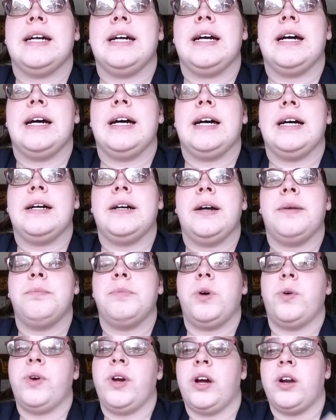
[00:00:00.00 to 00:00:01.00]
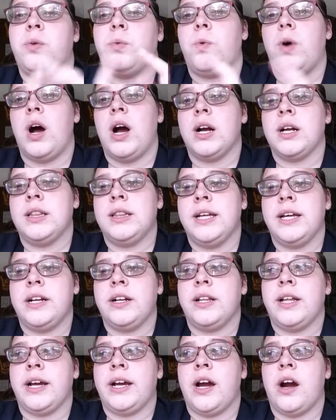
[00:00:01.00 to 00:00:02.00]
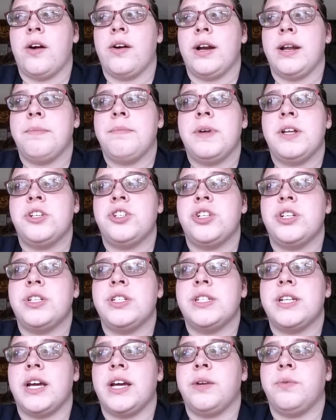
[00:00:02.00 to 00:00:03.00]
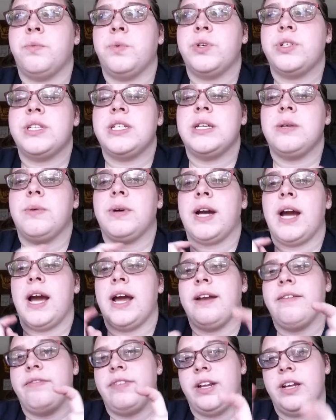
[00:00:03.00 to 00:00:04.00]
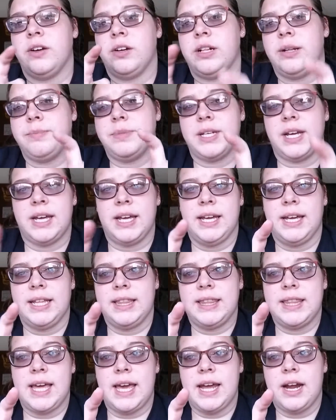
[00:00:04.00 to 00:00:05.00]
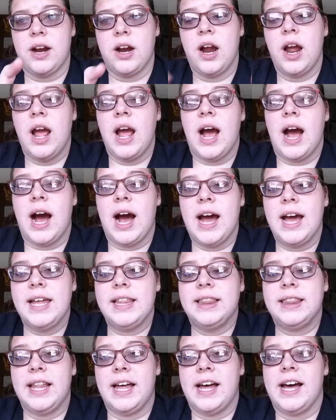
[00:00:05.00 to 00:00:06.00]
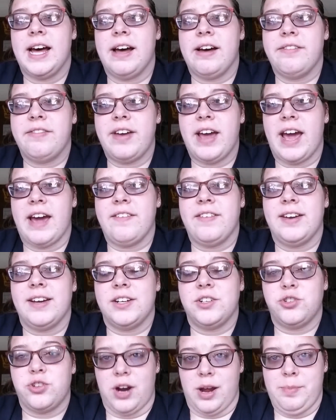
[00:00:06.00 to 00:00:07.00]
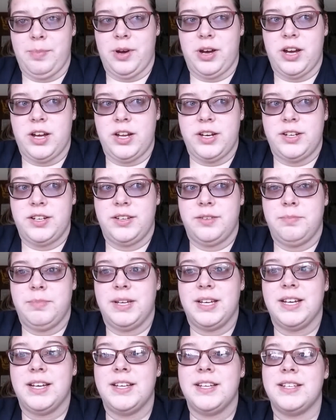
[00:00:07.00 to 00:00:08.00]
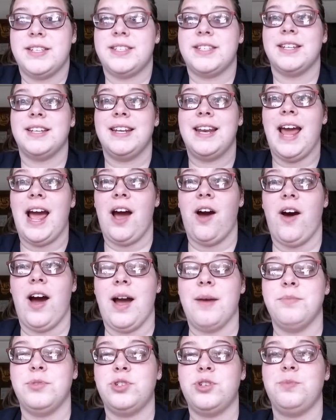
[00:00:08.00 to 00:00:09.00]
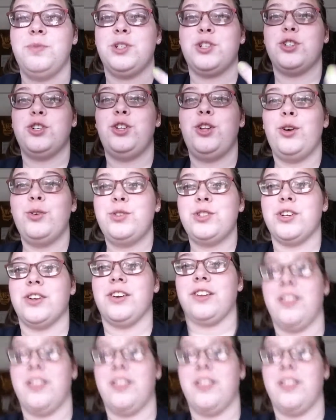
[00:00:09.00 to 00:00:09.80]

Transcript: I'm going on a walk later, like I already mentioned, and we'll see what kind of video clips I can get there. I love having a tripod because now I'm so much closer